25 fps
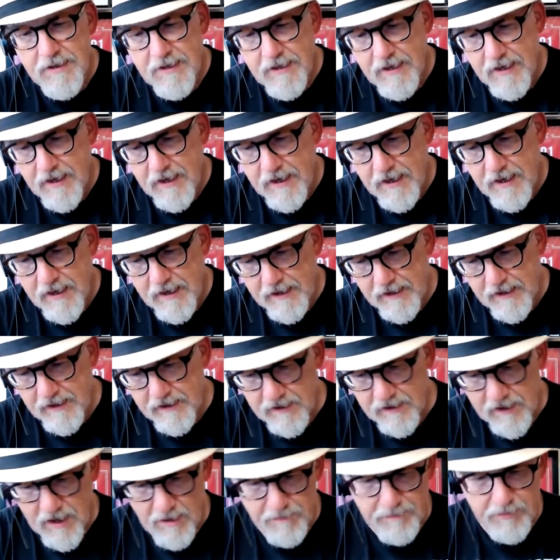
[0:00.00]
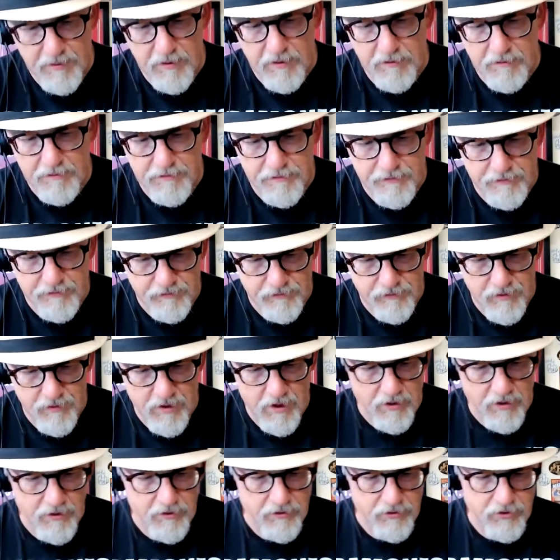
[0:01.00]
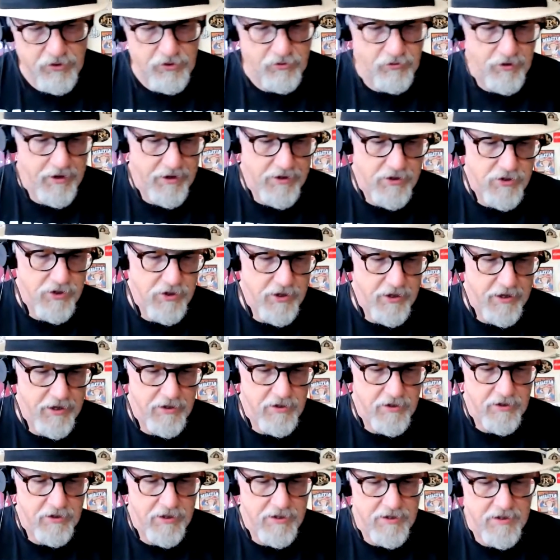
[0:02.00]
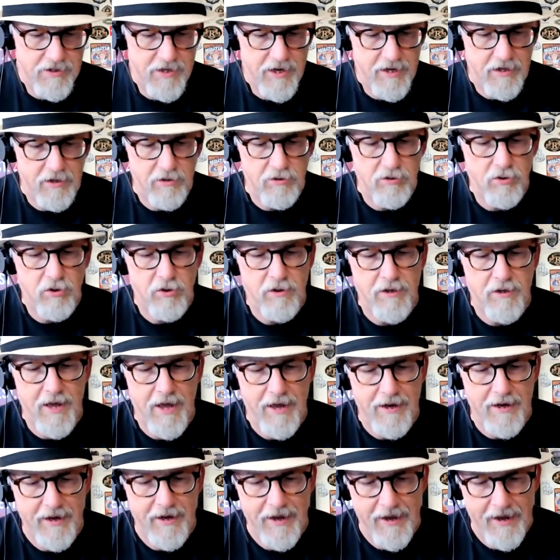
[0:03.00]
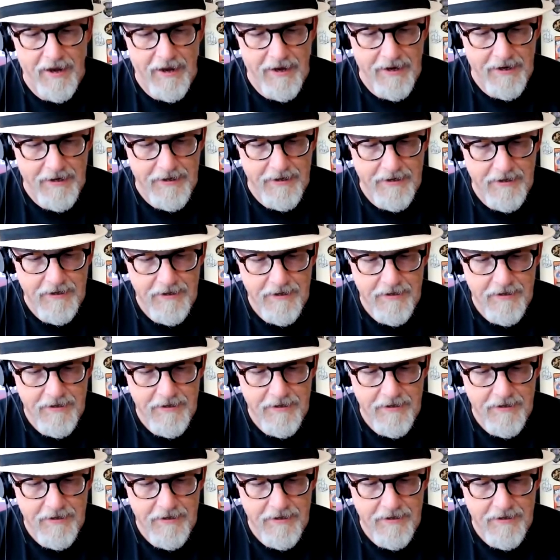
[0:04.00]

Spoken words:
a couple of other strange things. Let's take a look at this